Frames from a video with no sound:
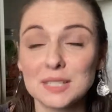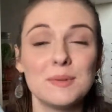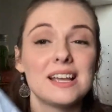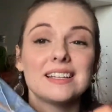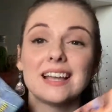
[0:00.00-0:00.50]

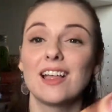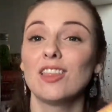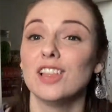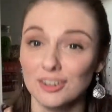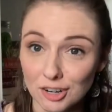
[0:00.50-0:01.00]
books because
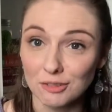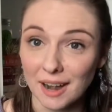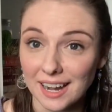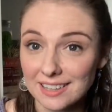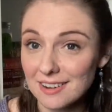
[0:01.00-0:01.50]
I love her
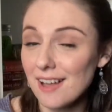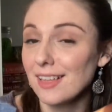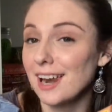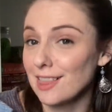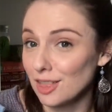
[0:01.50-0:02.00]
writing
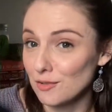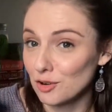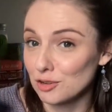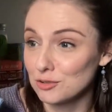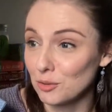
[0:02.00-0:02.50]
style and I love her